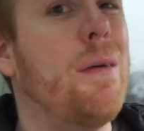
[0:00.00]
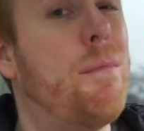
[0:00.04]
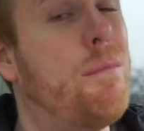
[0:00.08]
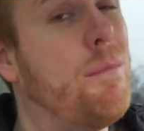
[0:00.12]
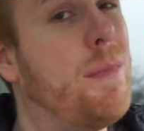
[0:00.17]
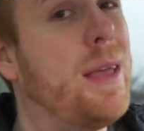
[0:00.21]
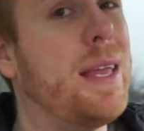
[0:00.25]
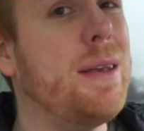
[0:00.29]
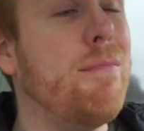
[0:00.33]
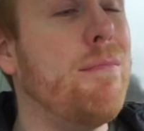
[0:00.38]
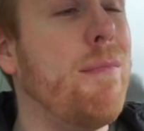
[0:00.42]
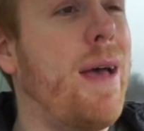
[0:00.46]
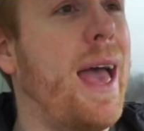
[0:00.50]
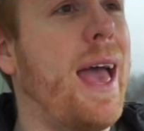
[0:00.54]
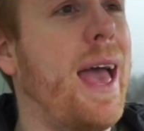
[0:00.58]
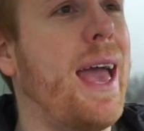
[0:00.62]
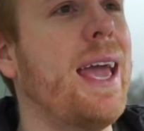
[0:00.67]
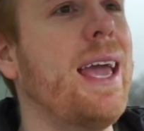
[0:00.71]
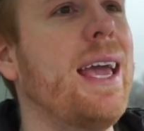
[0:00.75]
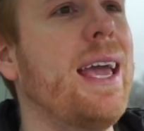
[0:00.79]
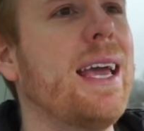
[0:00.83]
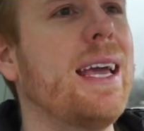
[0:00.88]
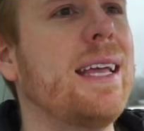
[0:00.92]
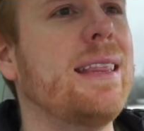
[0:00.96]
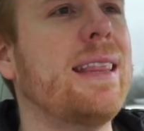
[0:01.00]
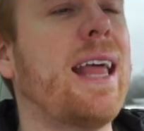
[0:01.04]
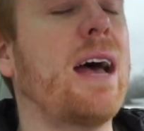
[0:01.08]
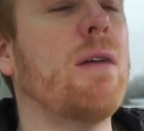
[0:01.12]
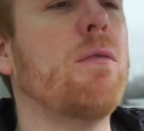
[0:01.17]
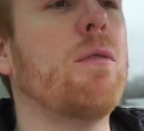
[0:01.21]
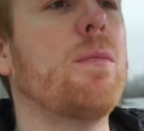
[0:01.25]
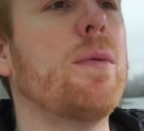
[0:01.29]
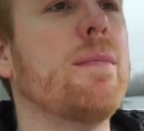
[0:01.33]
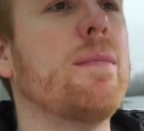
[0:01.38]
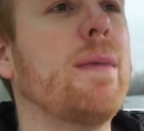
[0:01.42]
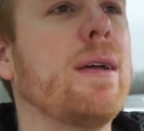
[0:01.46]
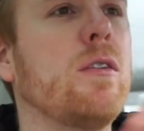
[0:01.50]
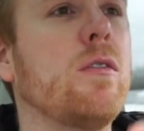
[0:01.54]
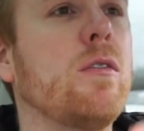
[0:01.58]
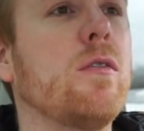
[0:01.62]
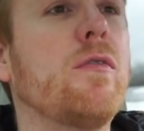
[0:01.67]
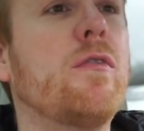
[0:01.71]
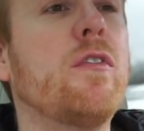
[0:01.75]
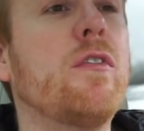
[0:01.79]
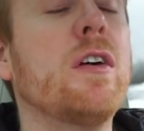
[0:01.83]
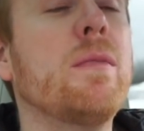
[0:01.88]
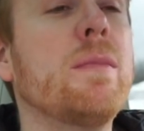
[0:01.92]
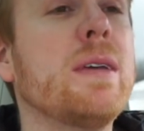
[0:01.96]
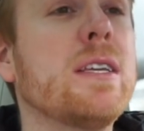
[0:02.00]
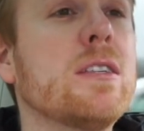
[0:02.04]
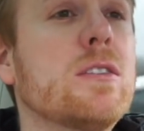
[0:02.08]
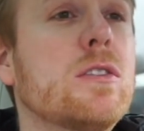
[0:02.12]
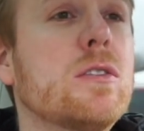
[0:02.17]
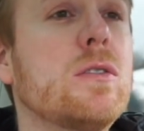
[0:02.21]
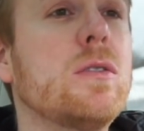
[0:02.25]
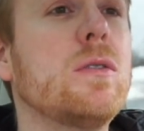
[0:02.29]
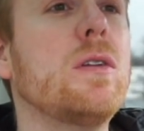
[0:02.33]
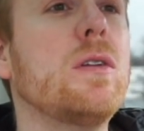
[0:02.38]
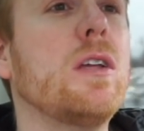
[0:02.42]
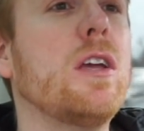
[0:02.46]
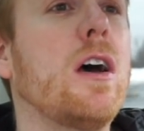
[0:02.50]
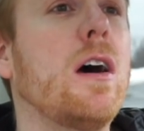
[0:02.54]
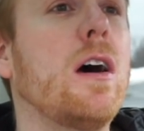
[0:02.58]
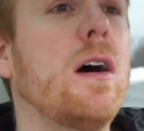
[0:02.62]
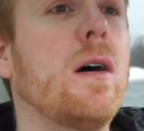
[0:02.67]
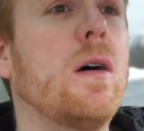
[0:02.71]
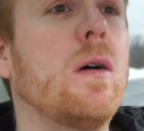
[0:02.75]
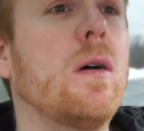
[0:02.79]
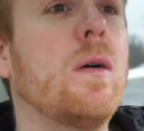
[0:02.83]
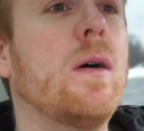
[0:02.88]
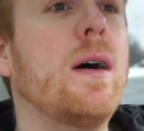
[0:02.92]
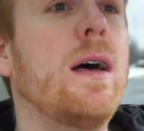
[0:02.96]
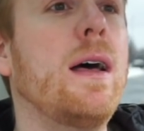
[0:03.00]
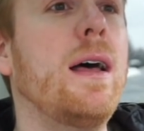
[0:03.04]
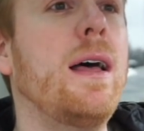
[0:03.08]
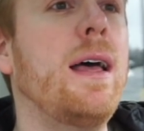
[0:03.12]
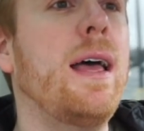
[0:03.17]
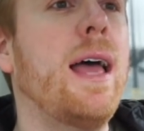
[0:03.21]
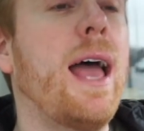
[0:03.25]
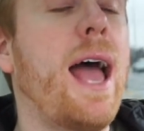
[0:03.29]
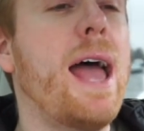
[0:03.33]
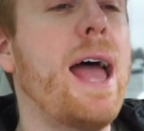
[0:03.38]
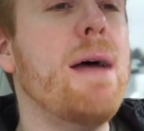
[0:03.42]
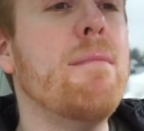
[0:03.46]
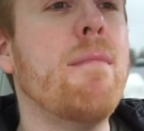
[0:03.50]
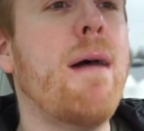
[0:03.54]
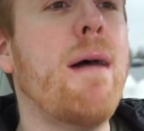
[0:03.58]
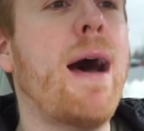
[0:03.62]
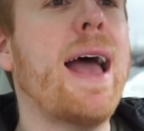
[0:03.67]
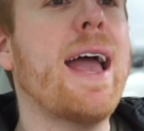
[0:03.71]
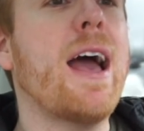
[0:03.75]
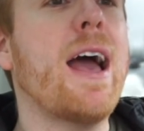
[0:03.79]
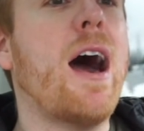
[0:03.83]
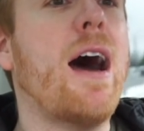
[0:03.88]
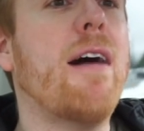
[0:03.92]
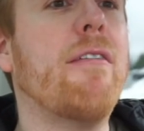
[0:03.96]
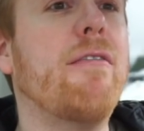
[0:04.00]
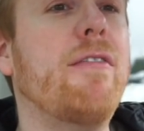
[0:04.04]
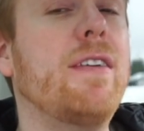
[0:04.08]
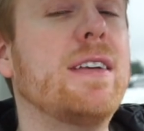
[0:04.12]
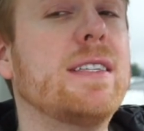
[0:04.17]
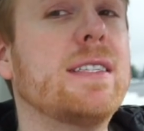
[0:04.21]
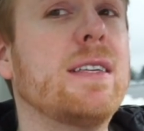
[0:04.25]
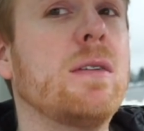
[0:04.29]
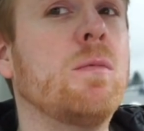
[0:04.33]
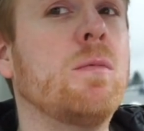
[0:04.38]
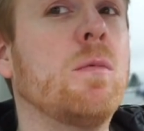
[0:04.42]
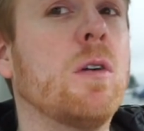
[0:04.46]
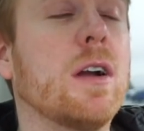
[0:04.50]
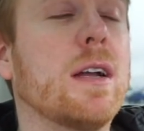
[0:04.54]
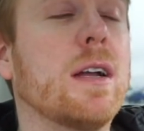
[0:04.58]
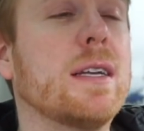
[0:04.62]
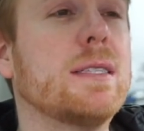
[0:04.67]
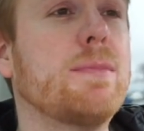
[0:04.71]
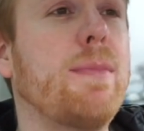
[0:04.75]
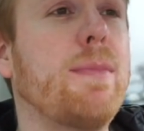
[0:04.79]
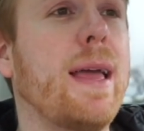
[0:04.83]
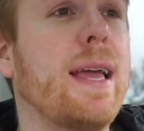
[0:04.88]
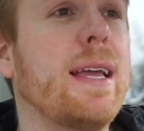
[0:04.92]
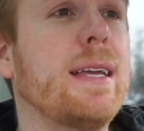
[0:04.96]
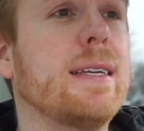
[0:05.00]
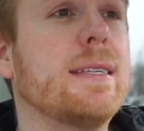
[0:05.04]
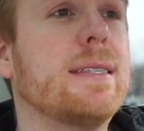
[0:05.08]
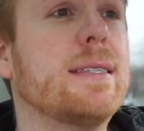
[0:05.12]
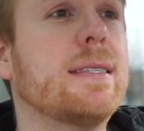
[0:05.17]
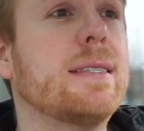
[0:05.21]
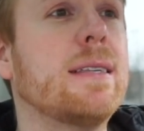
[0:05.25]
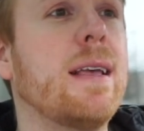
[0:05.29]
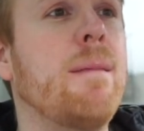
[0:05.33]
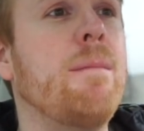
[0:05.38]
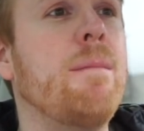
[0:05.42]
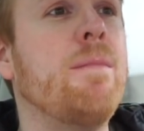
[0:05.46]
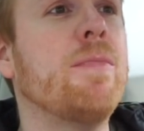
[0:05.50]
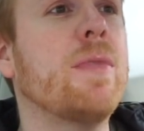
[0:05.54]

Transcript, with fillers: mid-May, and that will be my new filming studio and my office and workspace.